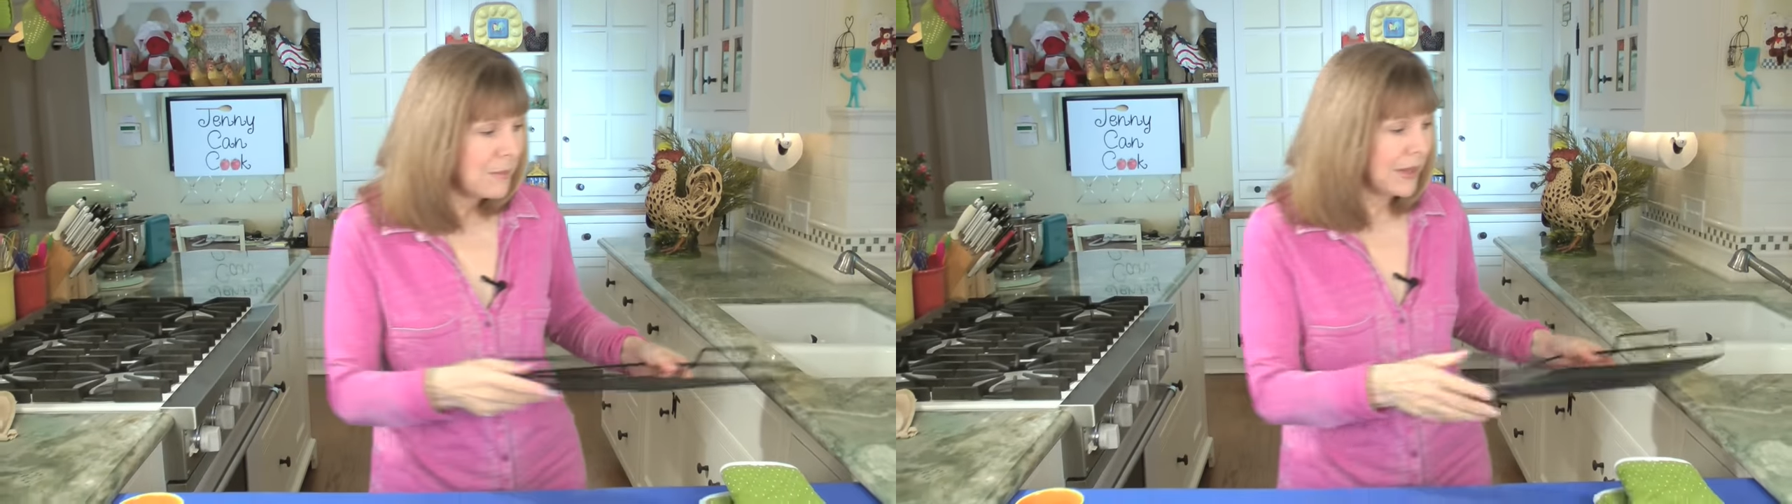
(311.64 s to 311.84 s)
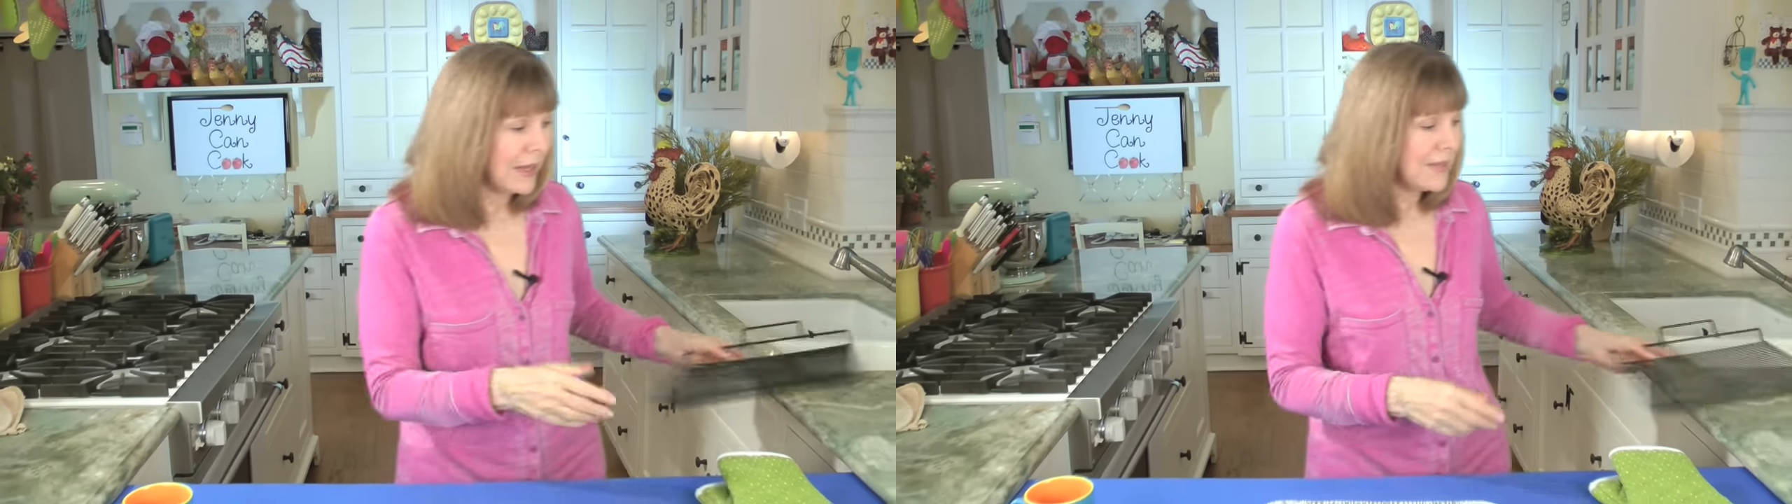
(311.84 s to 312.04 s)

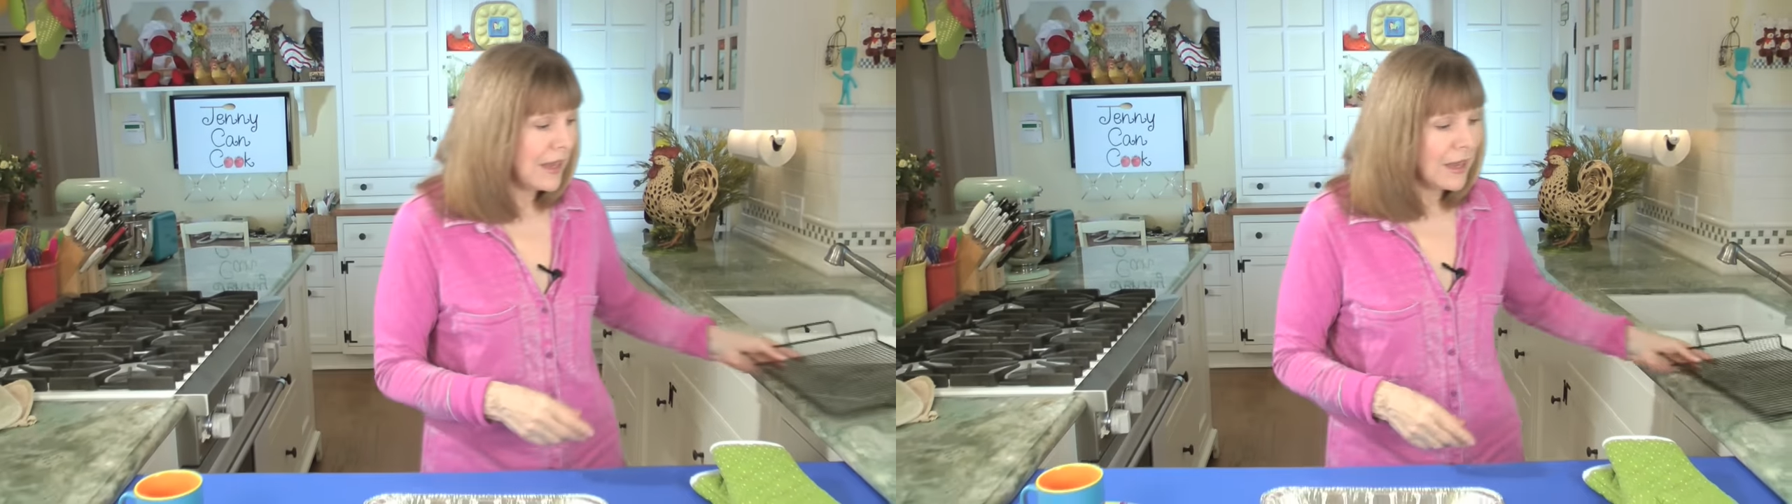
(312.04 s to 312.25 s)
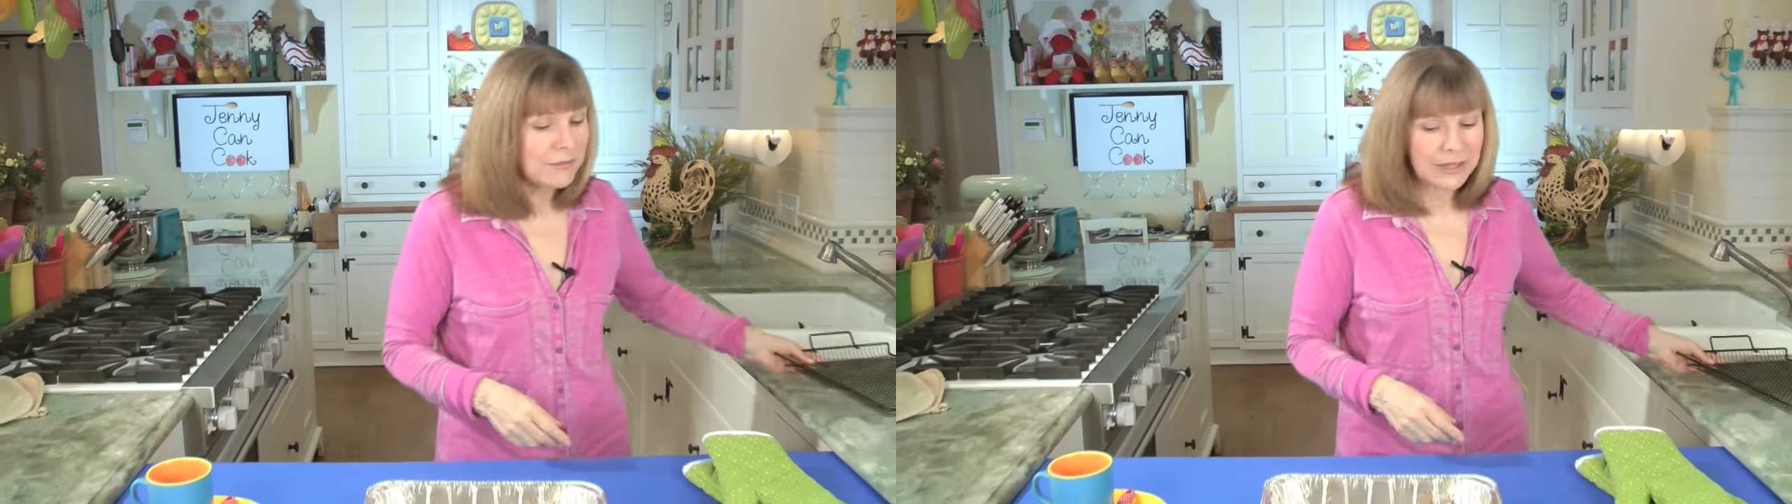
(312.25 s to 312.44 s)
But in
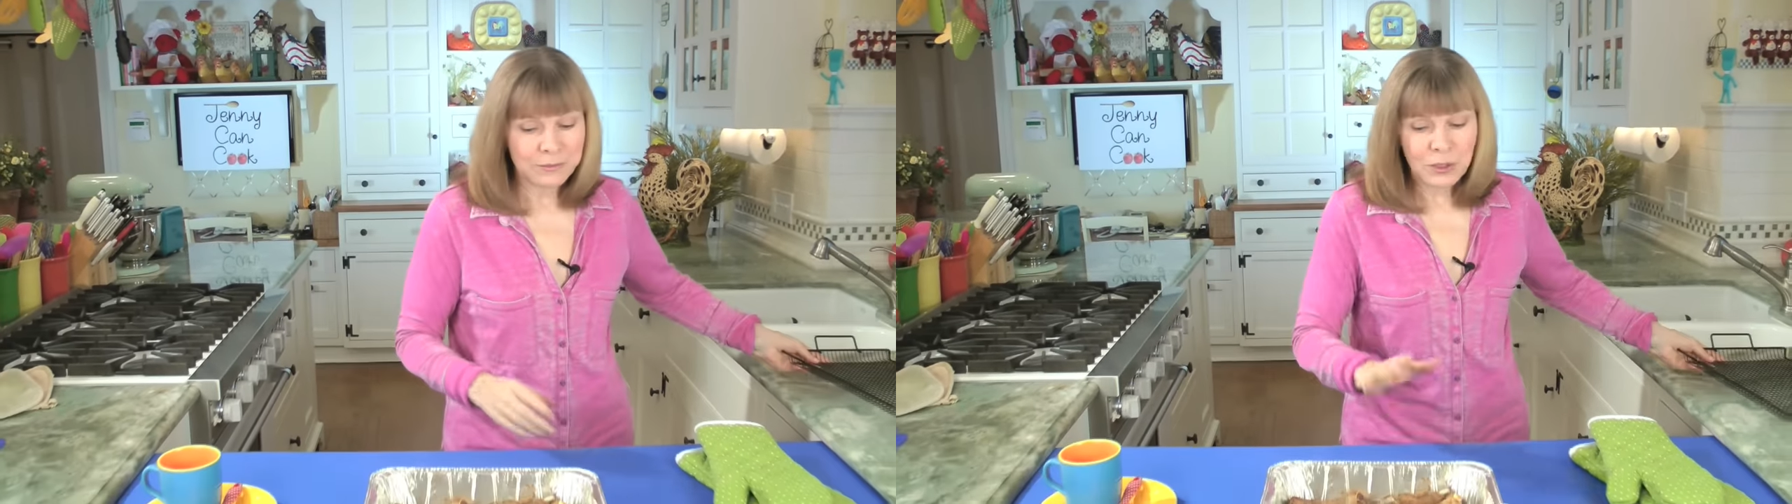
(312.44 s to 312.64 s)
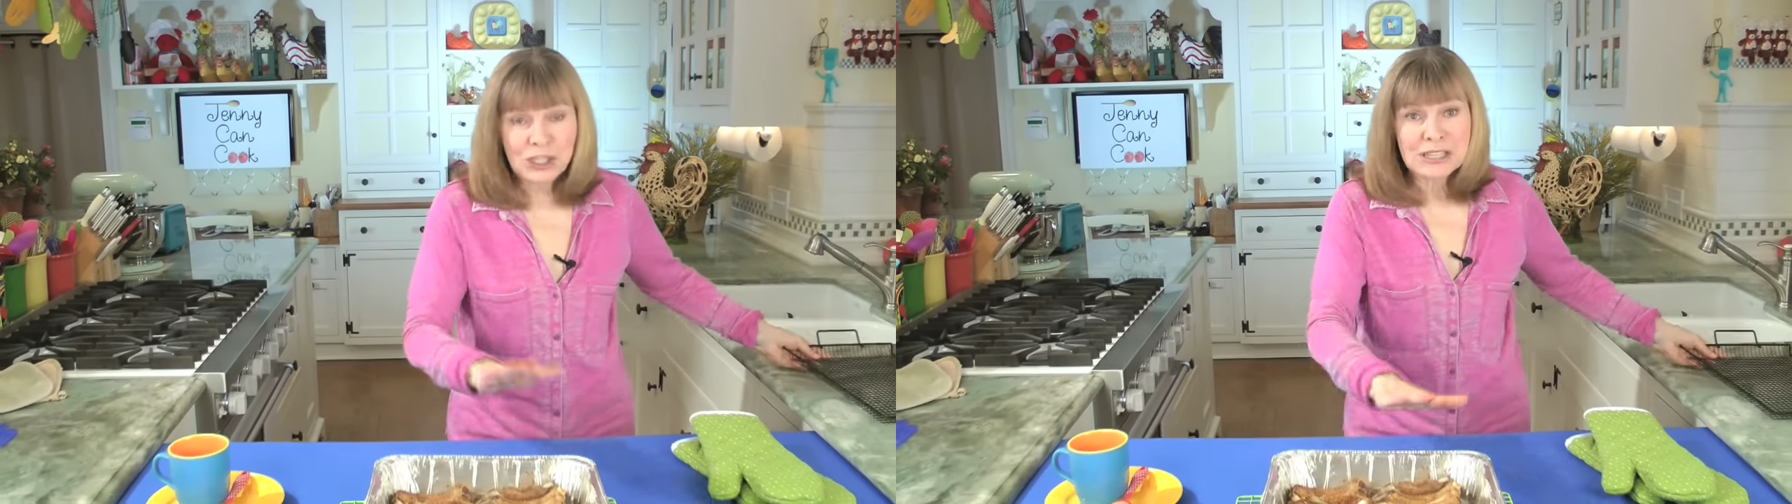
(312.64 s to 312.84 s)
the
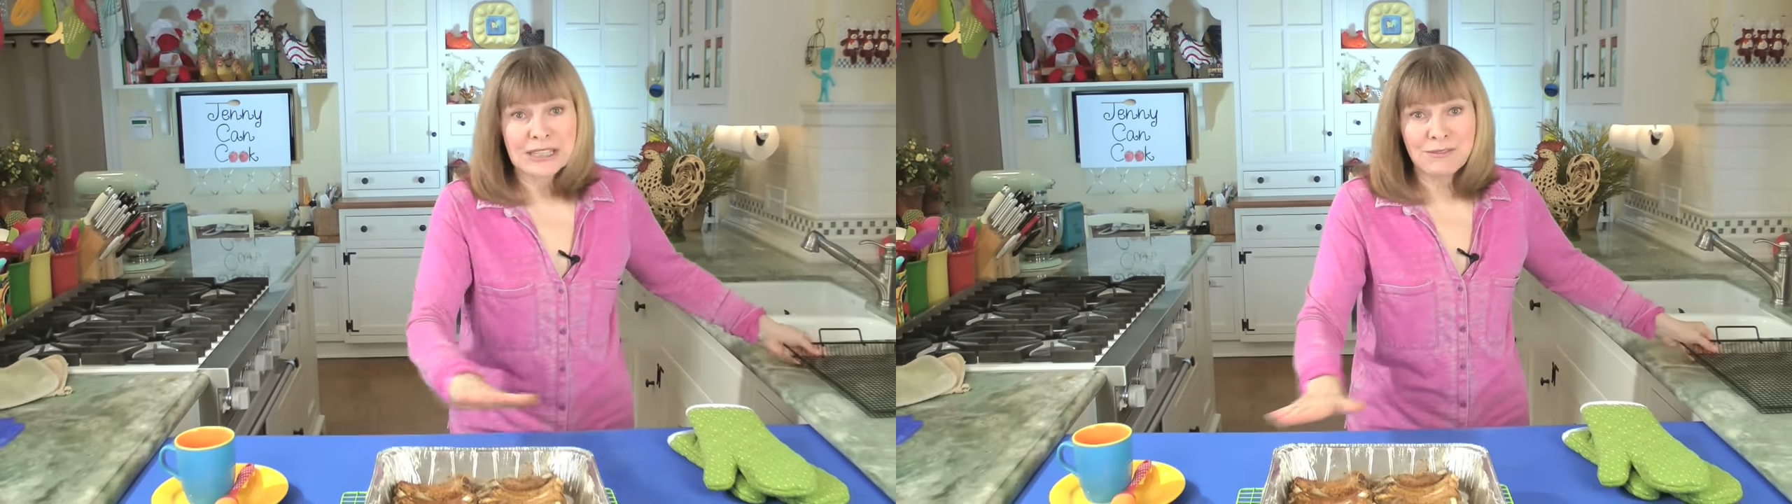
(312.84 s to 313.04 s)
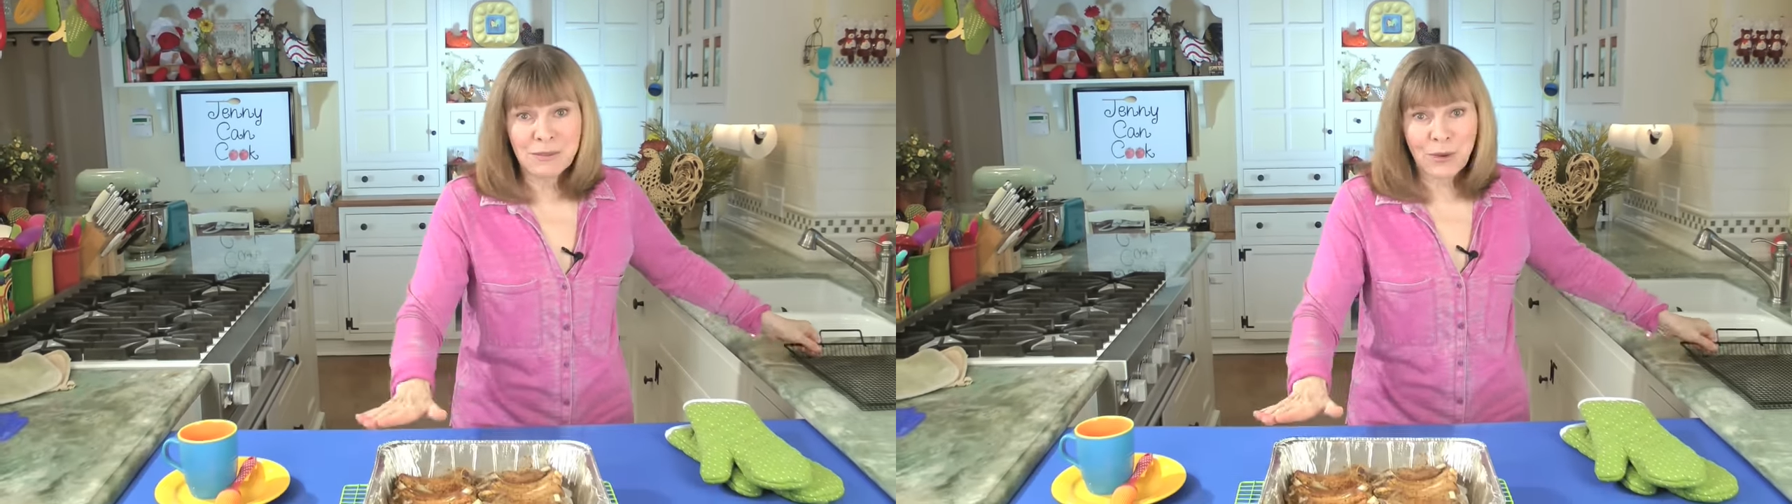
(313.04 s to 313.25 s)
oven, we just
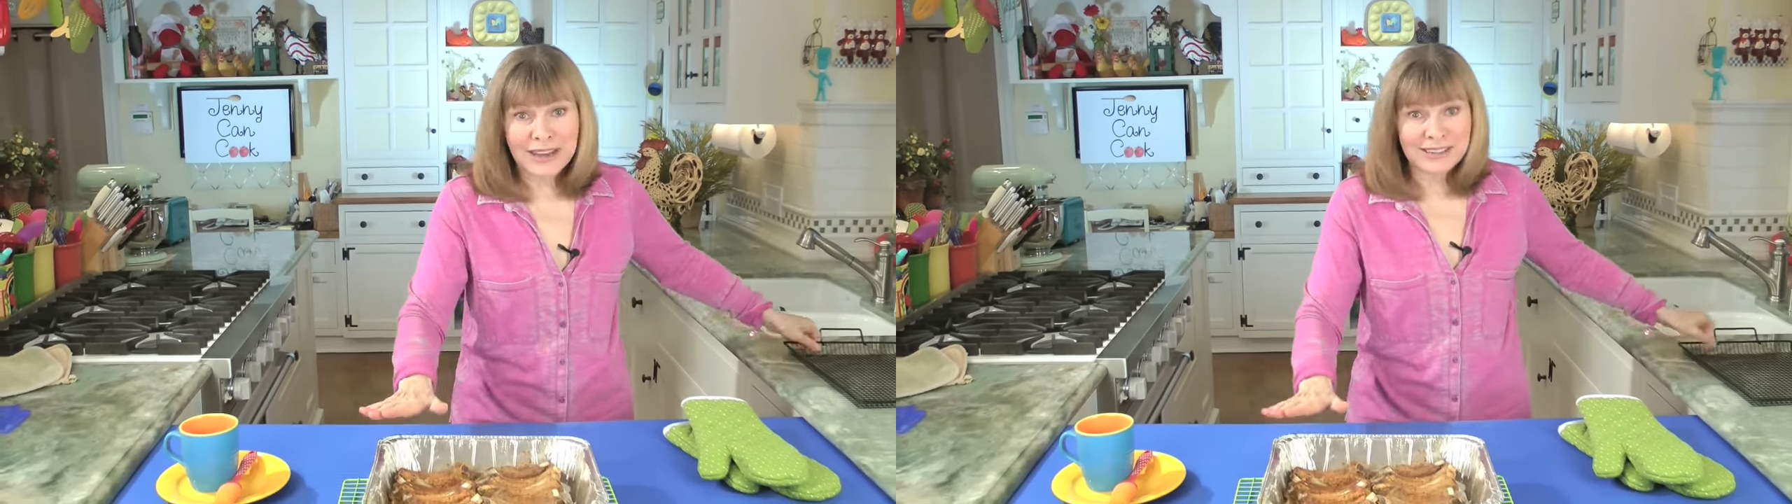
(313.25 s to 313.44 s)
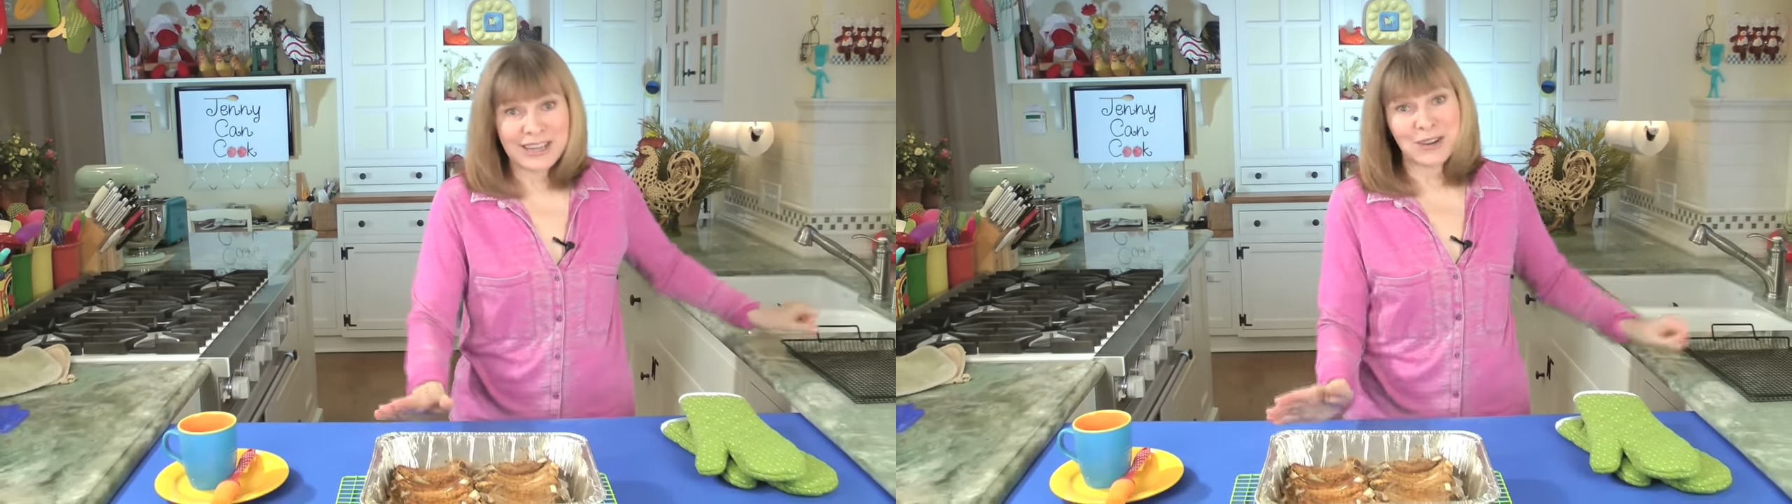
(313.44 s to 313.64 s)
leave them
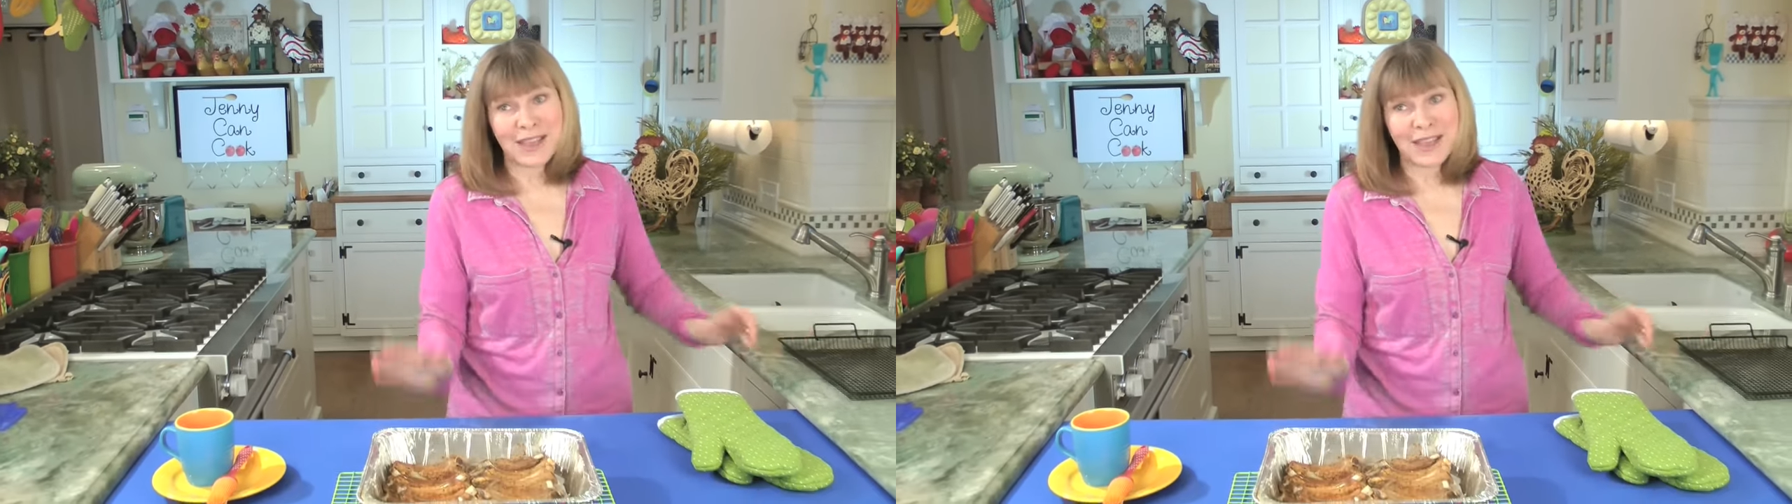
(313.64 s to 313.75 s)
right in here.